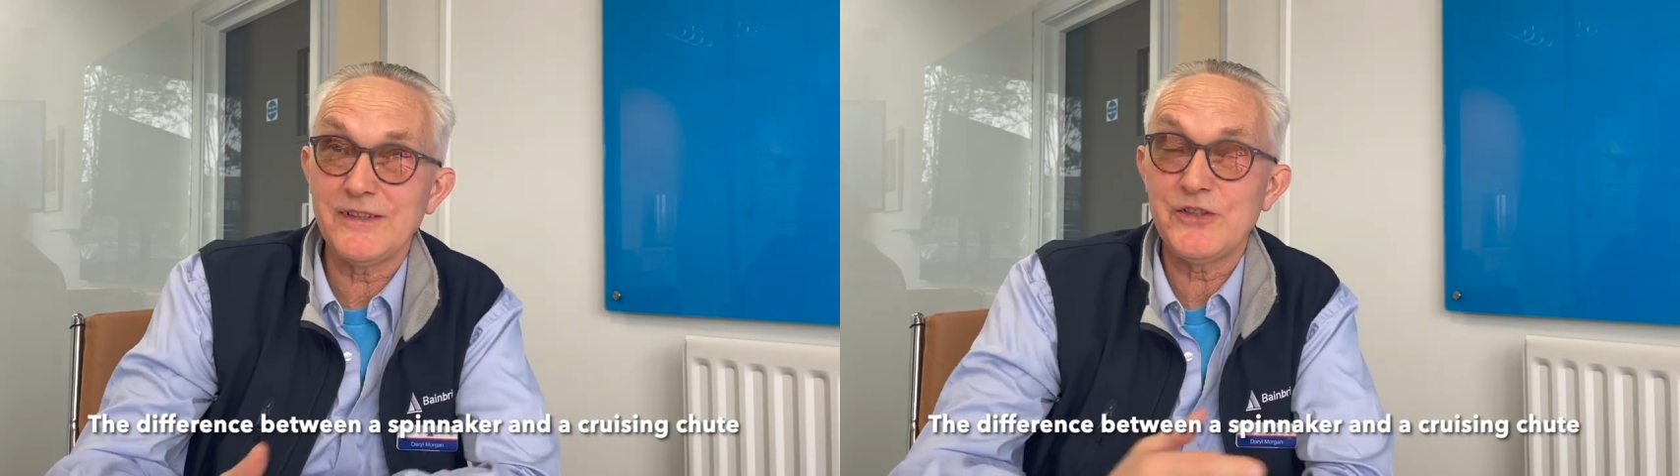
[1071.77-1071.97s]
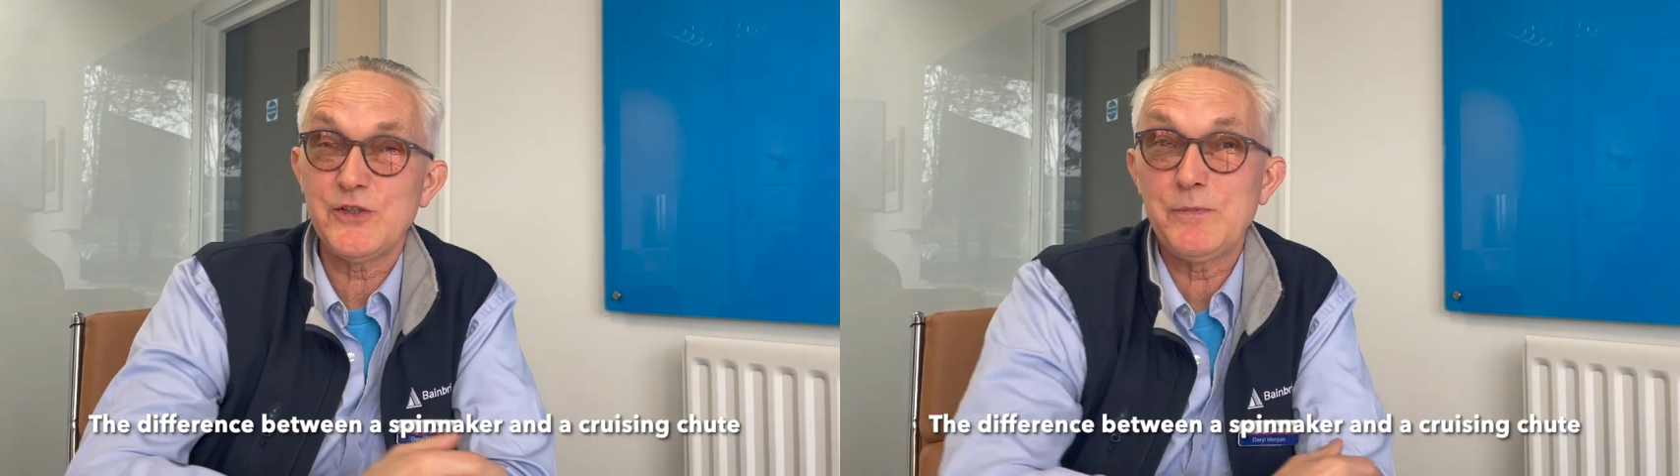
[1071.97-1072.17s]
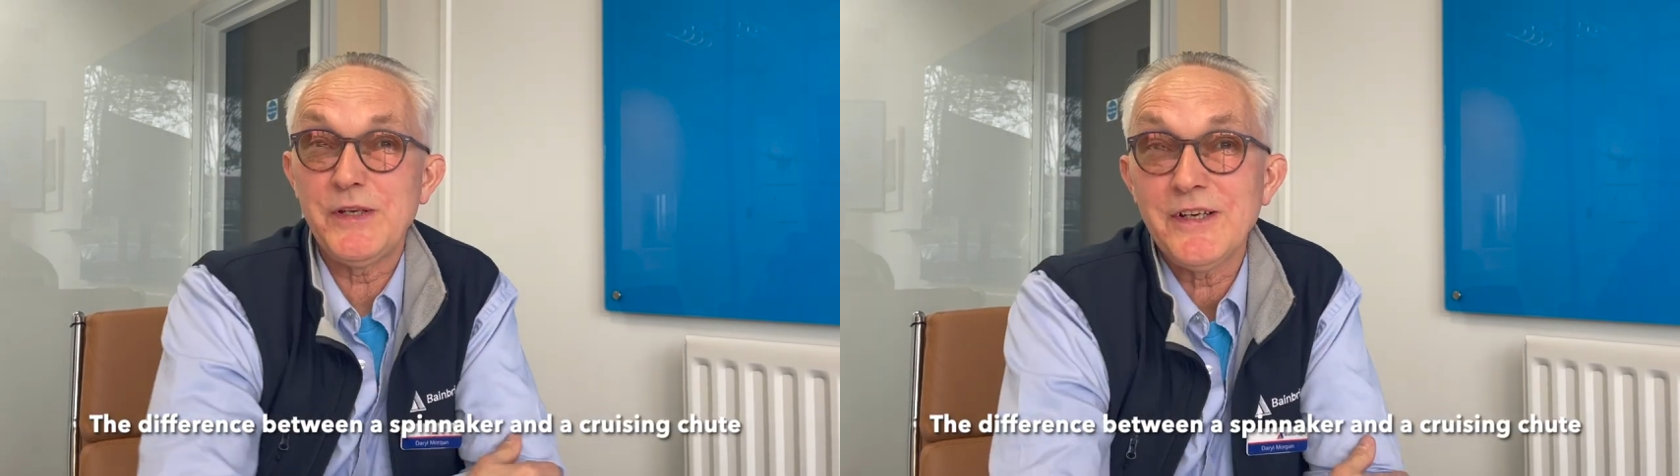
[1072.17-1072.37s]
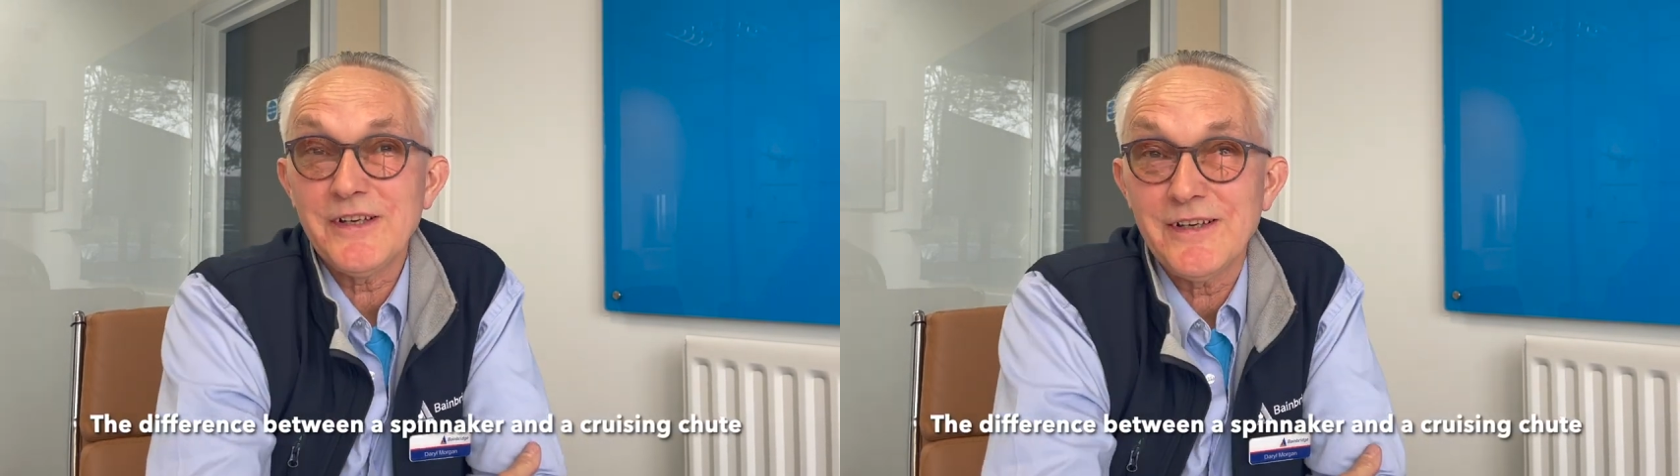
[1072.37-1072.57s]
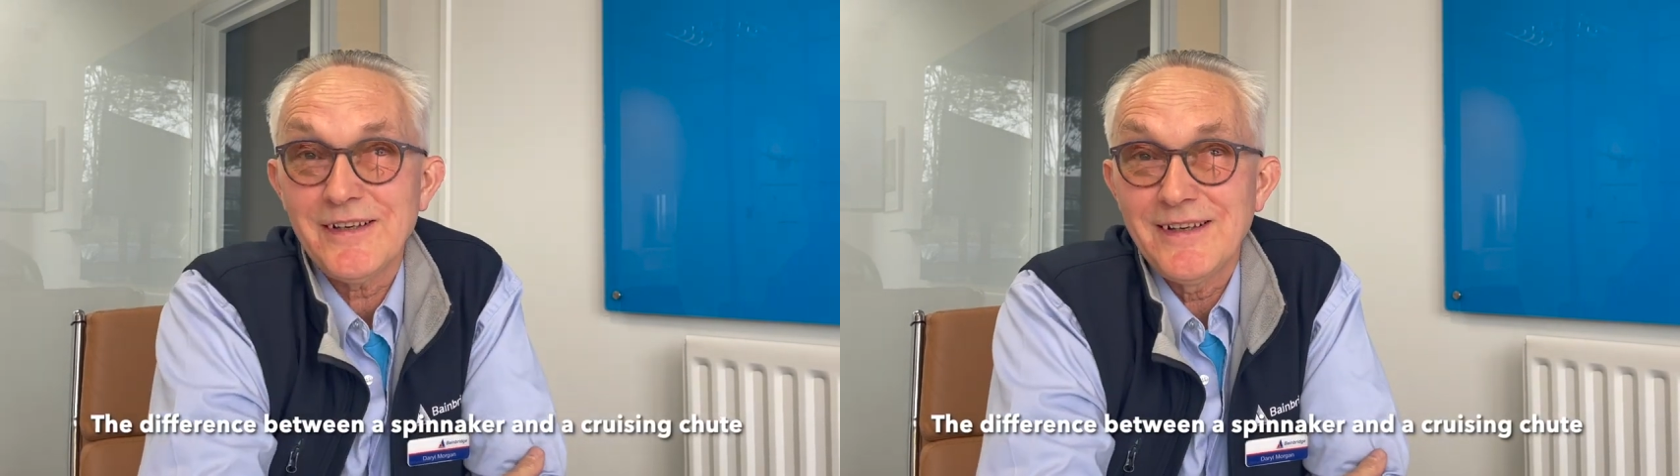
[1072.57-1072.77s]
a
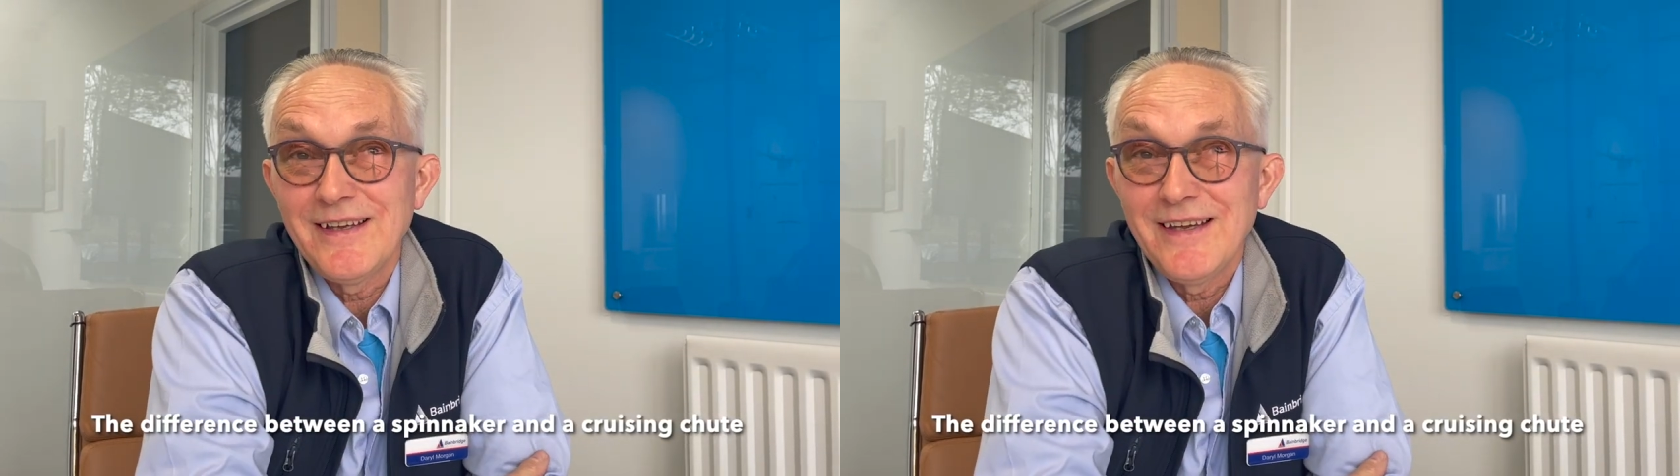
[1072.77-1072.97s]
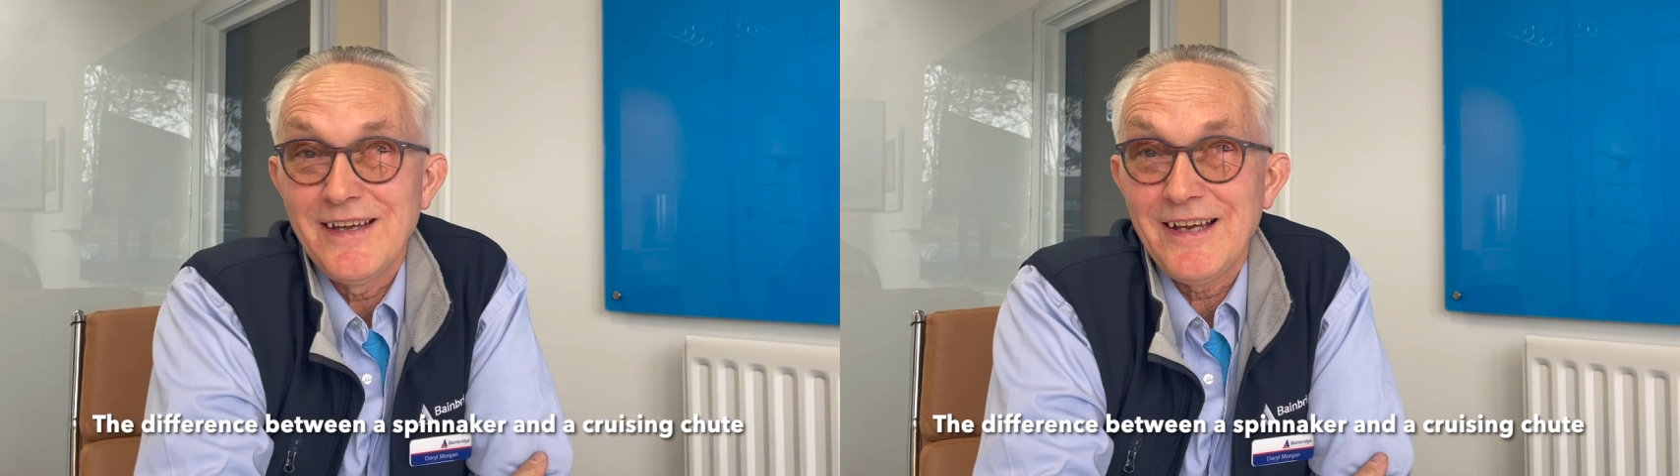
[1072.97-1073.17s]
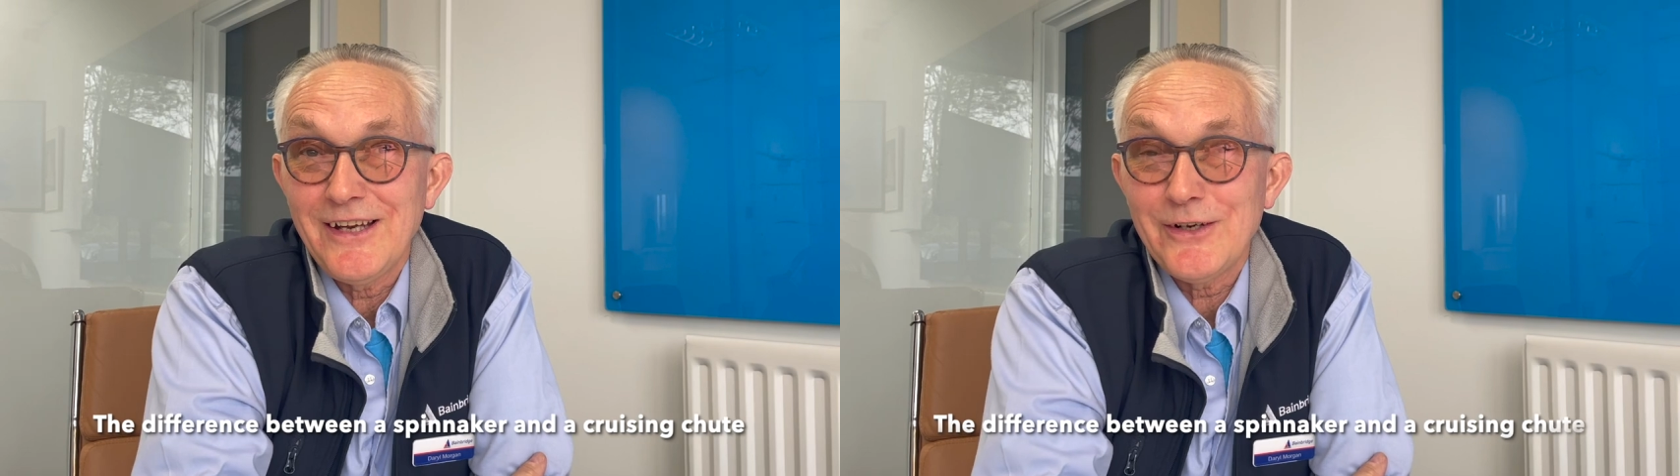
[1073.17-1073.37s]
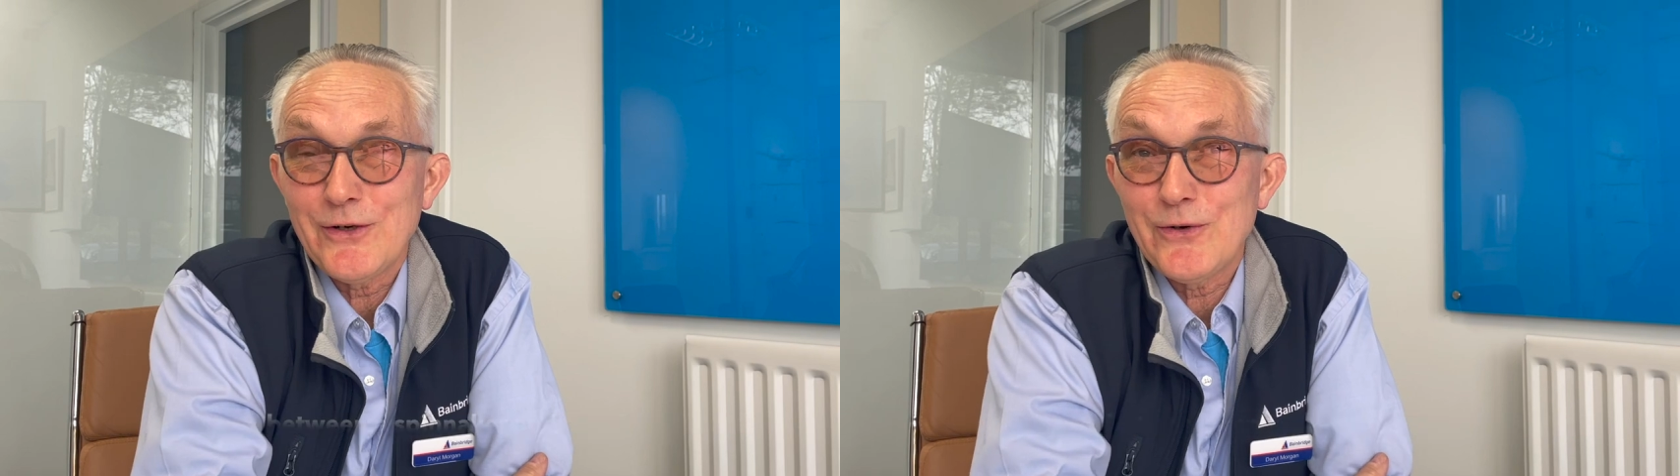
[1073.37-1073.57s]
spinnaker and a